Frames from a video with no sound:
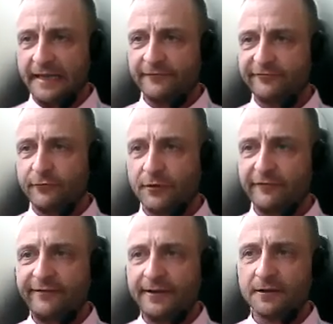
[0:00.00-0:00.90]
life
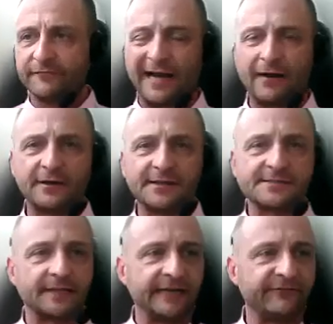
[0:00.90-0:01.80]
or a feel of how
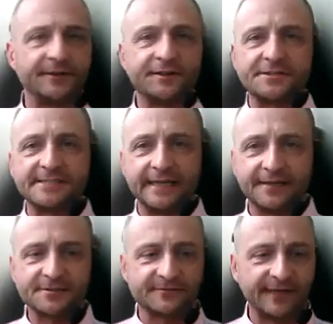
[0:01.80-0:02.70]
is life in the
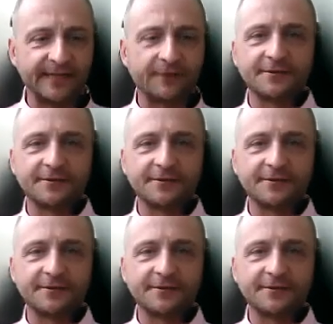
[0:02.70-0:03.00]
States, right?